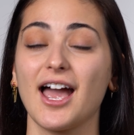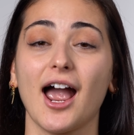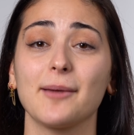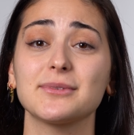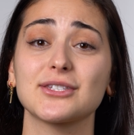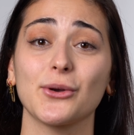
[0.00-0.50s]

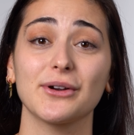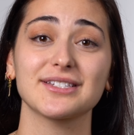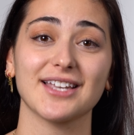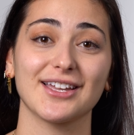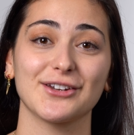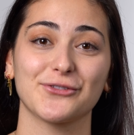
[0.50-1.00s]
I'm so
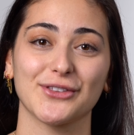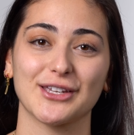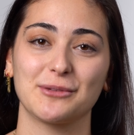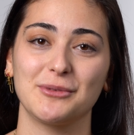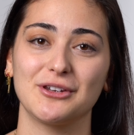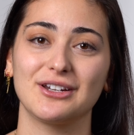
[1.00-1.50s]
excited for the
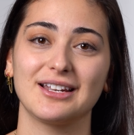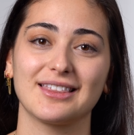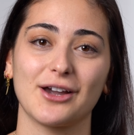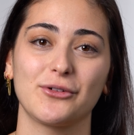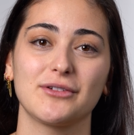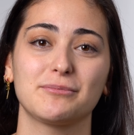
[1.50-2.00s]
community
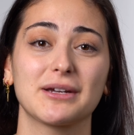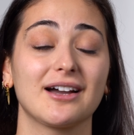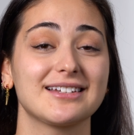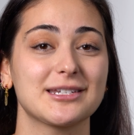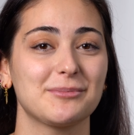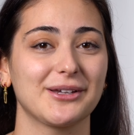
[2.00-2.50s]
that we've
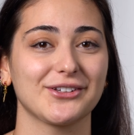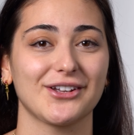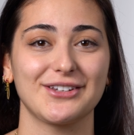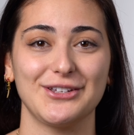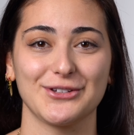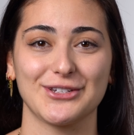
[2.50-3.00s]
begun to build
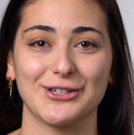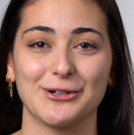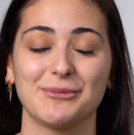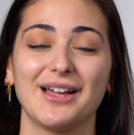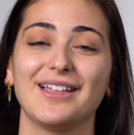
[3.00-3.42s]
on YouTube.